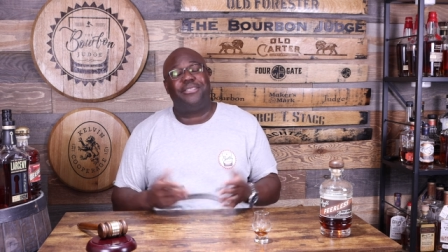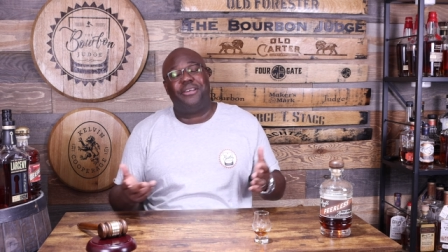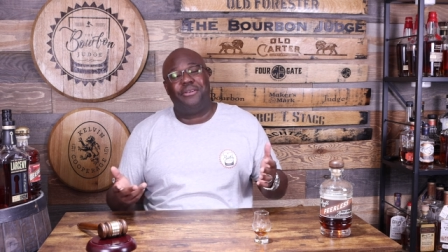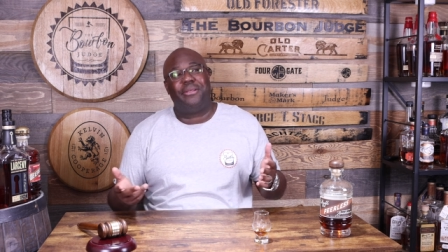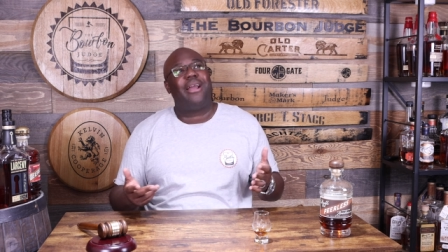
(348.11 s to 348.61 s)

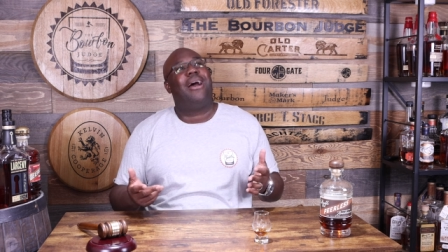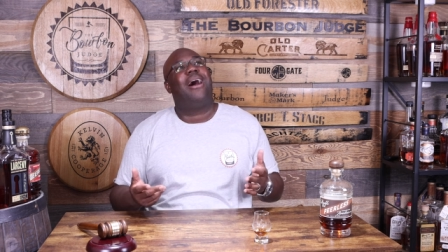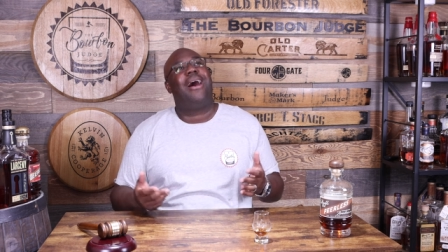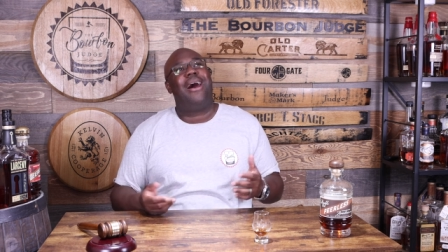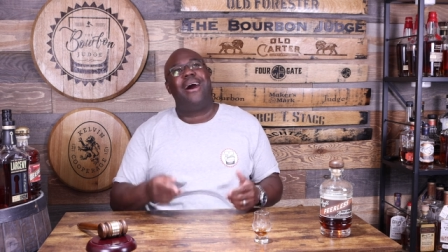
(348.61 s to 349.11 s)
So you're like,
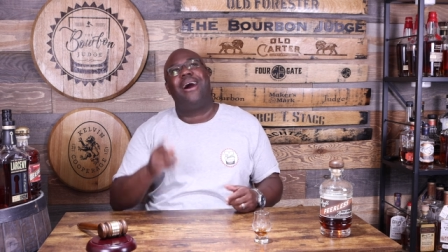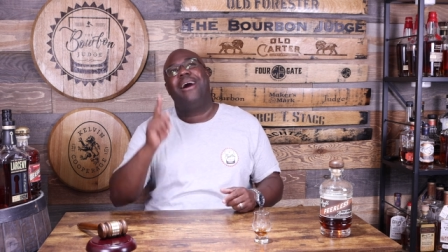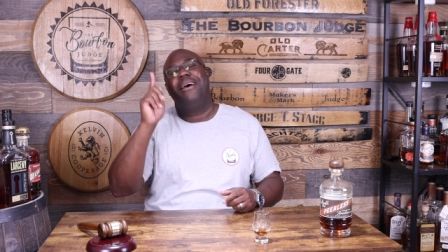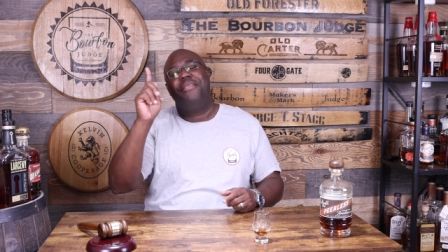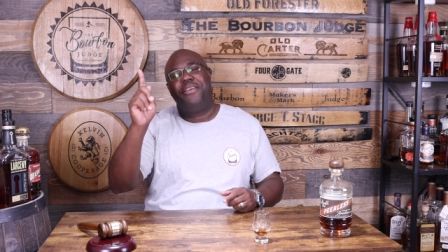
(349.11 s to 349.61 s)

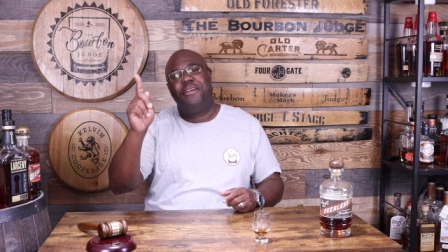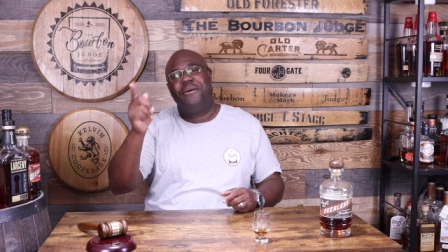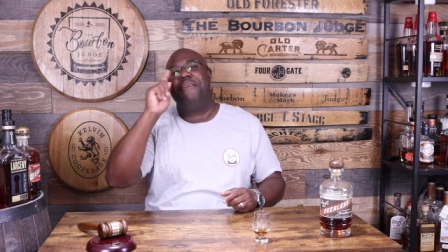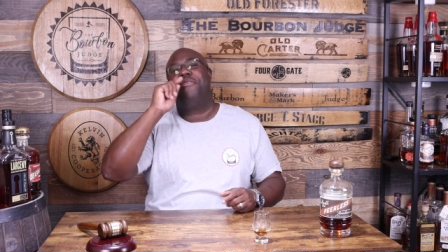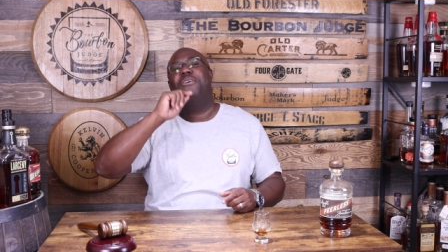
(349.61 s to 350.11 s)
ah, they don't have